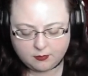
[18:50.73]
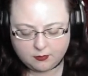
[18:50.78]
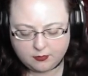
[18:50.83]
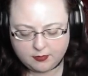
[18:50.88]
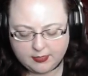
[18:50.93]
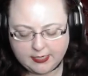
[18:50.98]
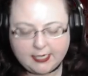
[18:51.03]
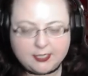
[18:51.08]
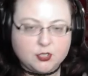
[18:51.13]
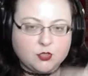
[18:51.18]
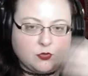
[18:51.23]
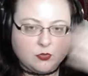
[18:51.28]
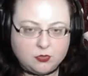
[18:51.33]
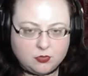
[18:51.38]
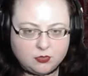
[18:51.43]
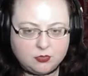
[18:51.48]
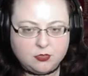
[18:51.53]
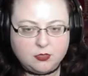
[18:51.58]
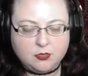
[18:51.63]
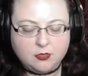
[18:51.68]

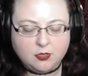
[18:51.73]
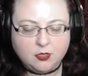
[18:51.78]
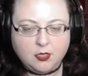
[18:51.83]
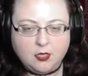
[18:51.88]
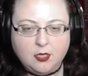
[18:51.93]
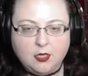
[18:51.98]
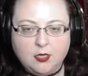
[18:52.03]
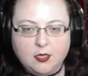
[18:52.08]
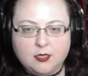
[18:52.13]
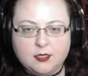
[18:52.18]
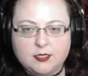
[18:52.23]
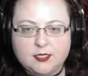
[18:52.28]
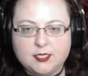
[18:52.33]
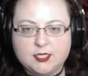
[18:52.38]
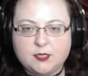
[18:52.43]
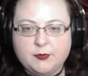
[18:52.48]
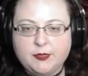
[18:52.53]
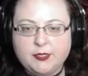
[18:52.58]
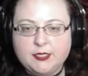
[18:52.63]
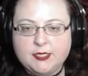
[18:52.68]
natural
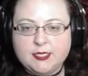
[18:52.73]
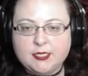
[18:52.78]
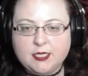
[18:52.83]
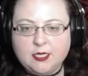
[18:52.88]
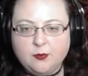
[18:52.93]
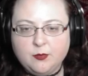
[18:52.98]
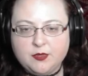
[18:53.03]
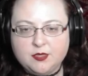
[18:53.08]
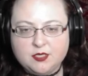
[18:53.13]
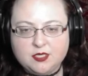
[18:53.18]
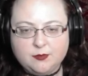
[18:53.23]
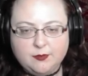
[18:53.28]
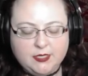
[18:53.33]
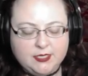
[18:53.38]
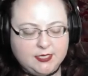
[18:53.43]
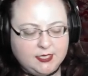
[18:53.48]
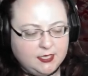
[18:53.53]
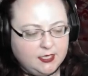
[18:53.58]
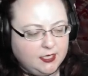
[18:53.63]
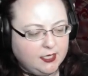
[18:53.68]
disciplines that come with the
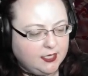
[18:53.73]
Samitsi